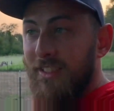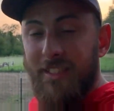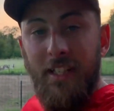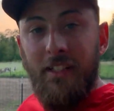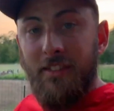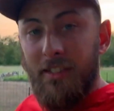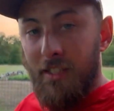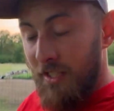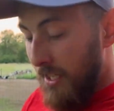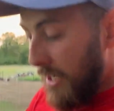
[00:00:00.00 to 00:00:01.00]
sticks
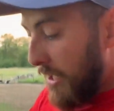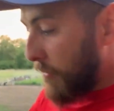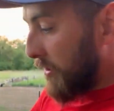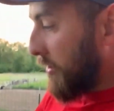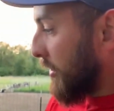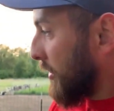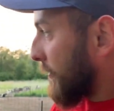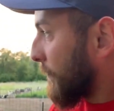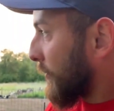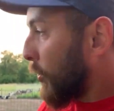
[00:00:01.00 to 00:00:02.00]
and I would
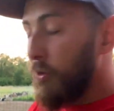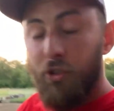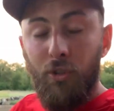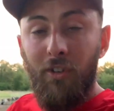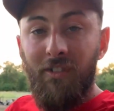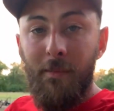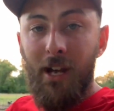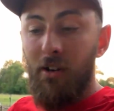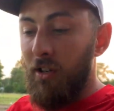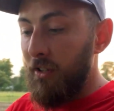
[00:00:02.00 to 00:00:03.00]
hold 2 of them
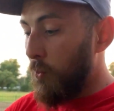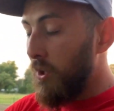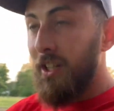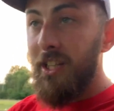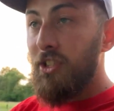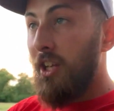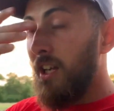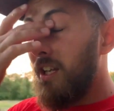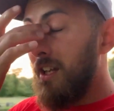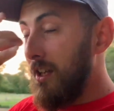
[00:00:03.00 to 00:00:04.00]
out, one on each
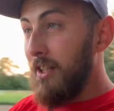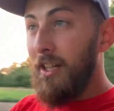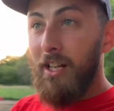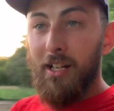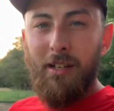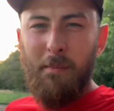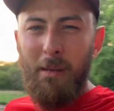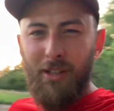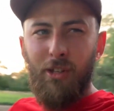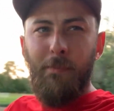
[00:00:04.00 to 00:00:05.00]
hand, kind of
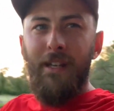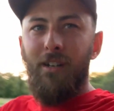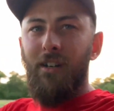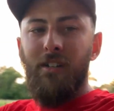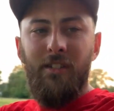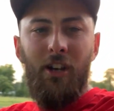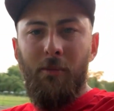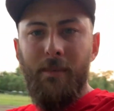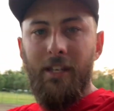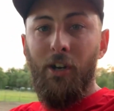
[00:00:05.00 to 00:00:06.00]
make me look bigger to
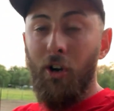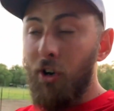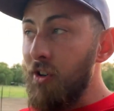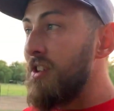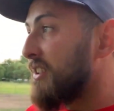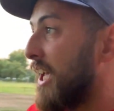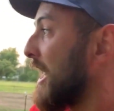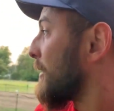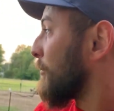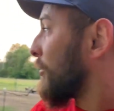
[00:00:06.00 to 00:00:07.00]
help me herd this
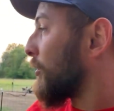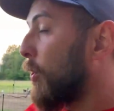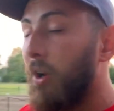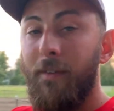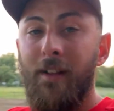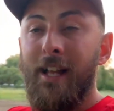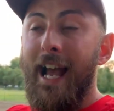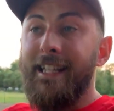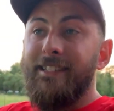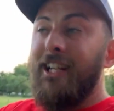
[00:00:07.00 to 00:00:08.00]
animal, or
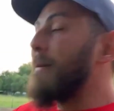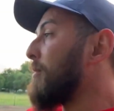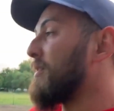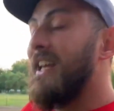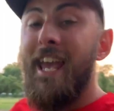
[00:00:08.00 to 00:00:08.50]
at the time it was